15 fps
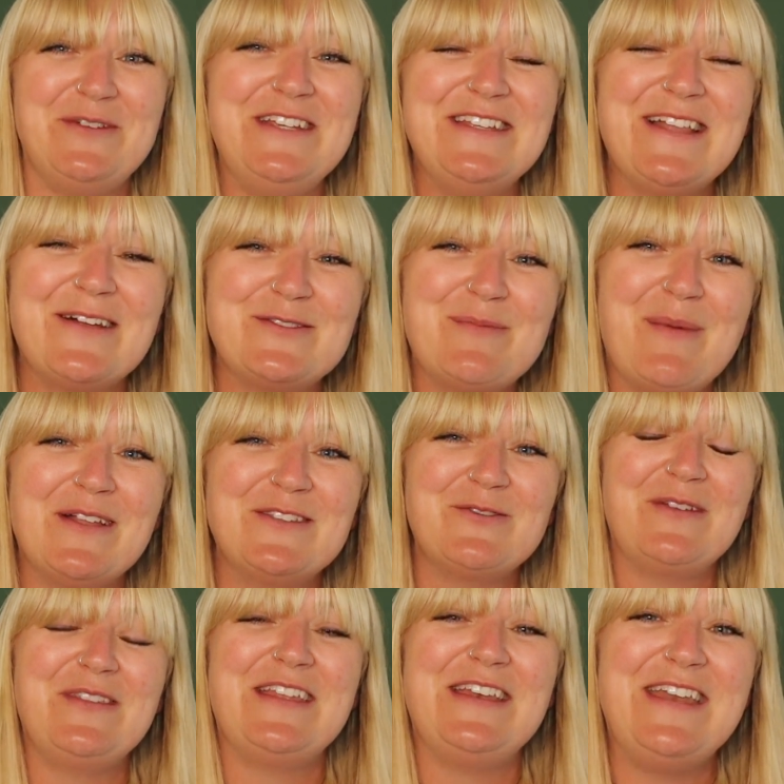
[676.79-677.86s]
She's now
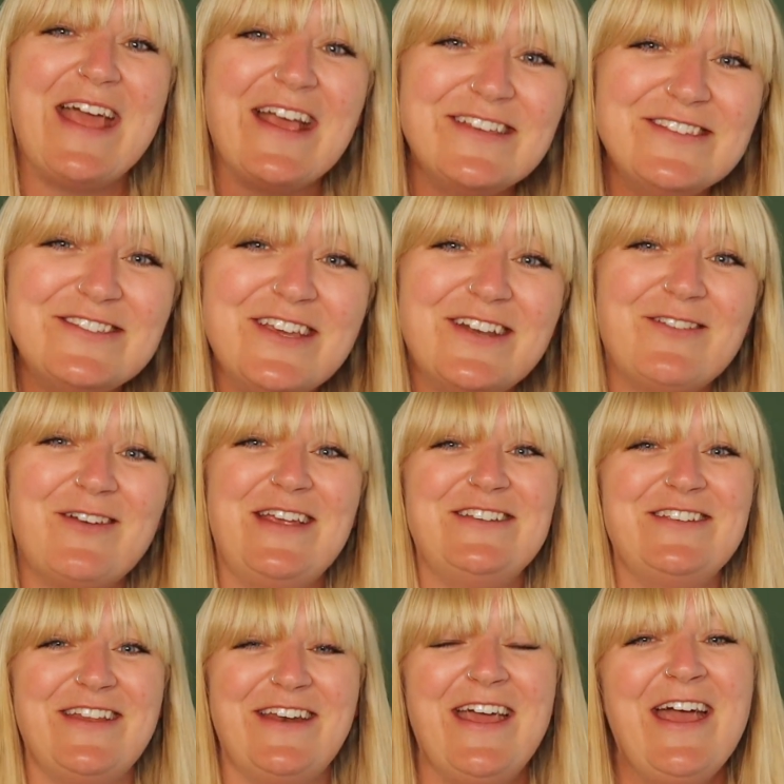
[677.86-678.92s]
sponsoring the next
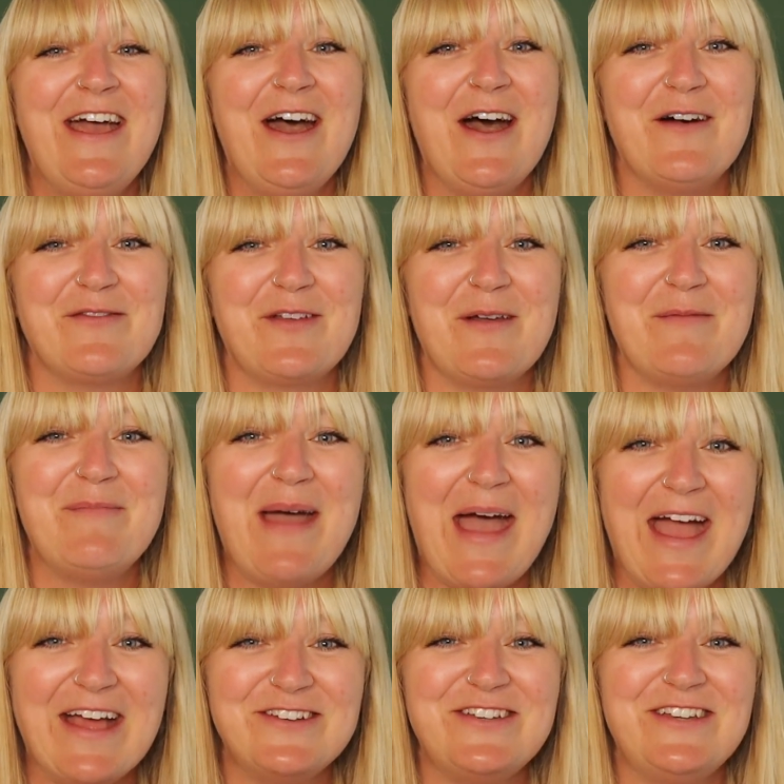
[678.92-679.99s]
generation of
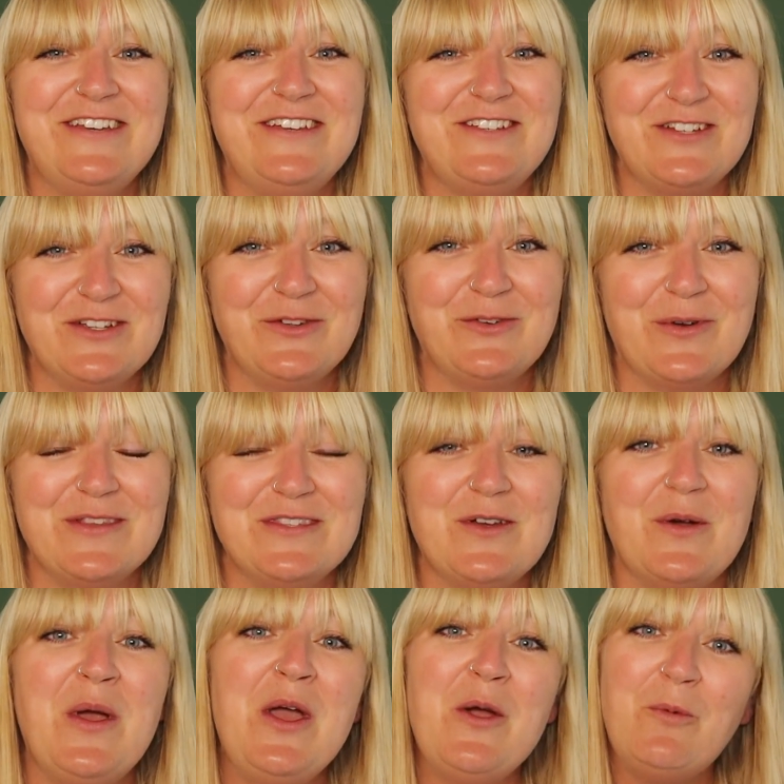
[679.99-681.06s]
compassion children.
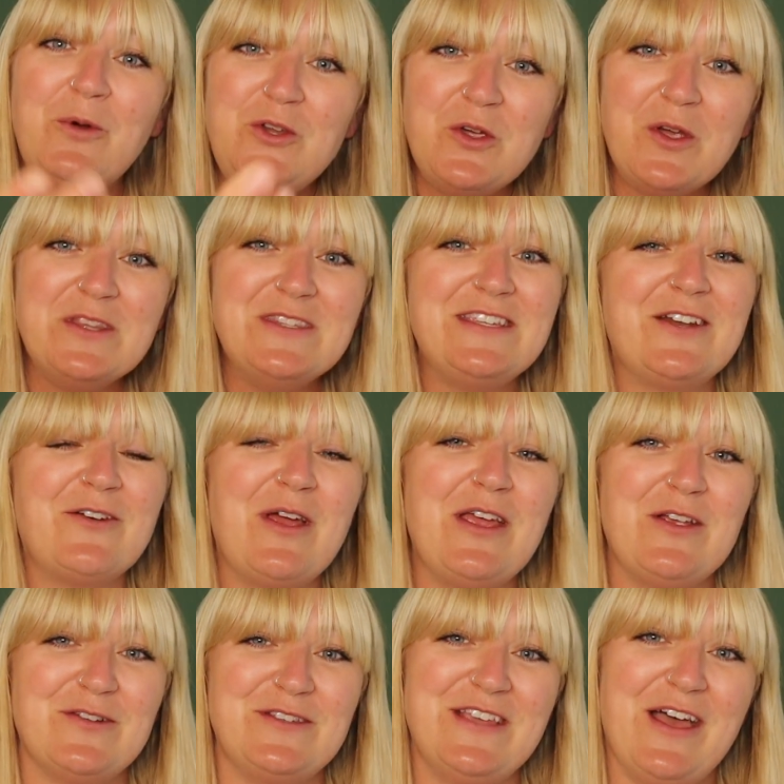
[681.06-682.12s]
So would you consider
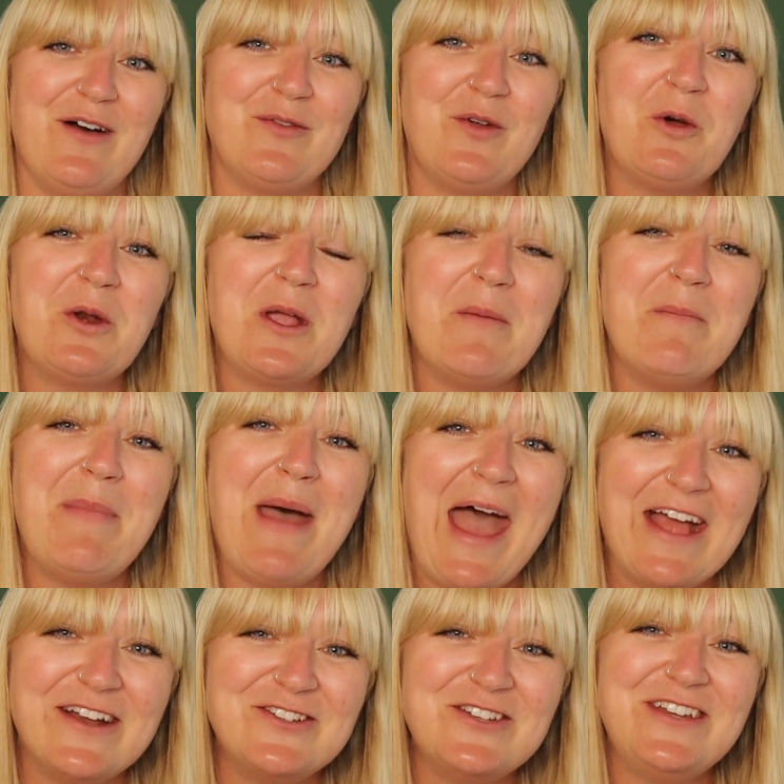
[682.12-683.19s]
it yourself? Go to
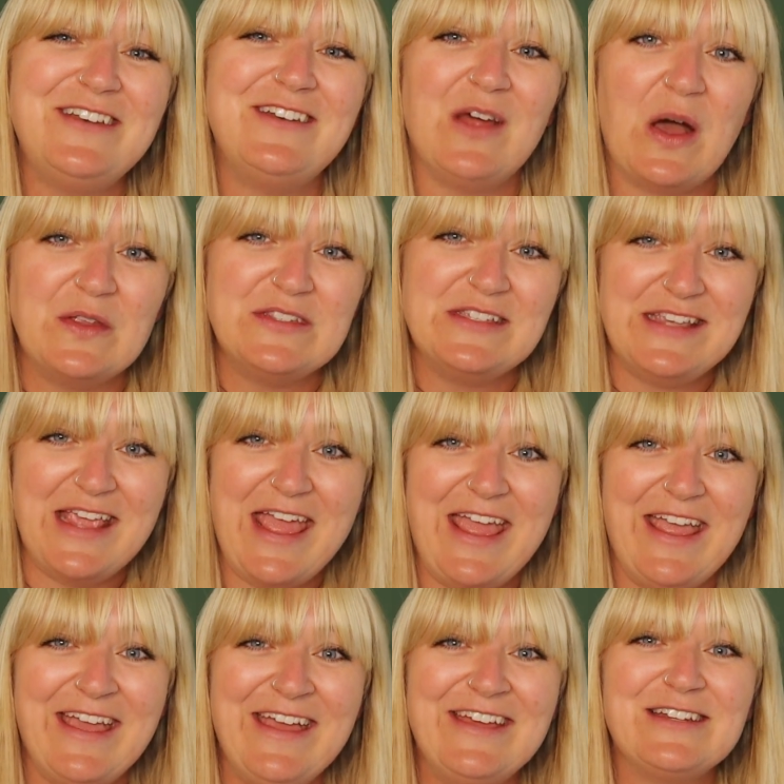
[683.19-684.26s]

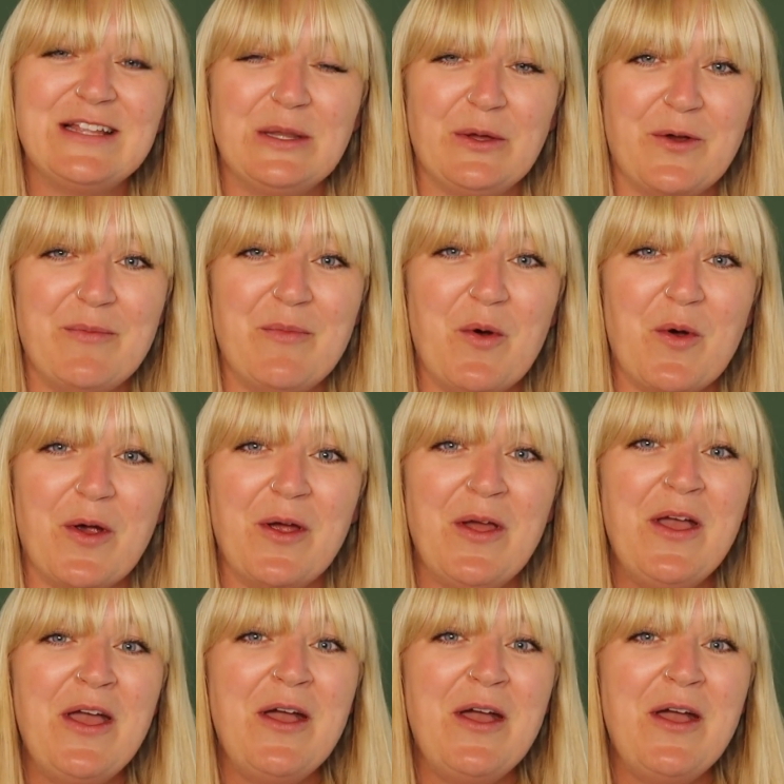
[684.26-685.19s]
compassion.ca to learn more.